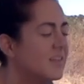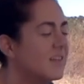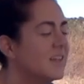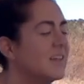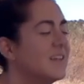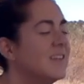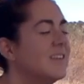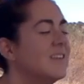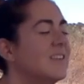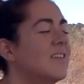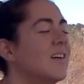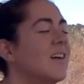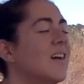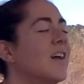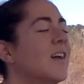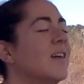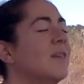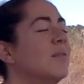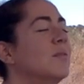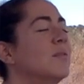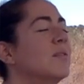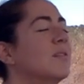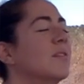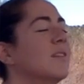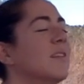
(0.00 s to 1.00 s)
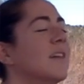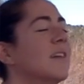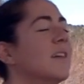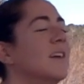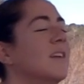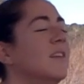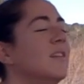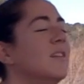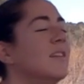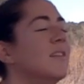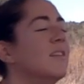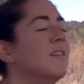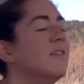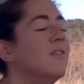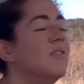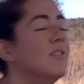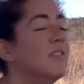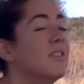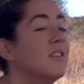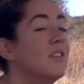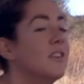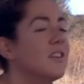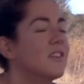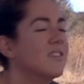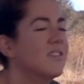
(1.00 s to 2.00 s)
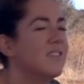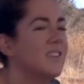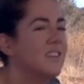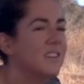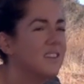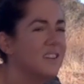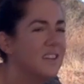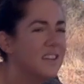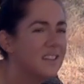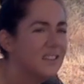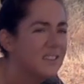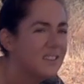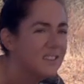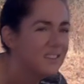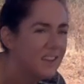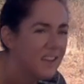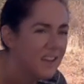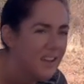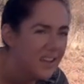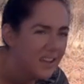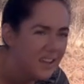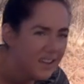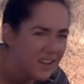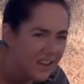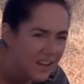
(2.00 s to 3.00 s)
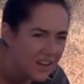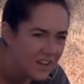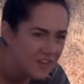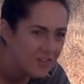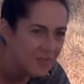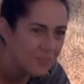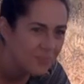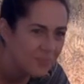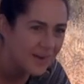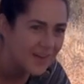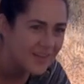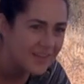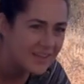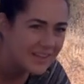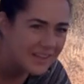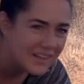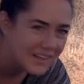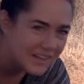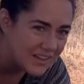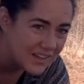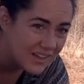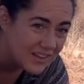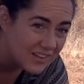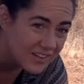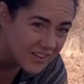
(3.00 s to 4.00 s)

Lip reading: and time so that you can feel your feelings and your body can heal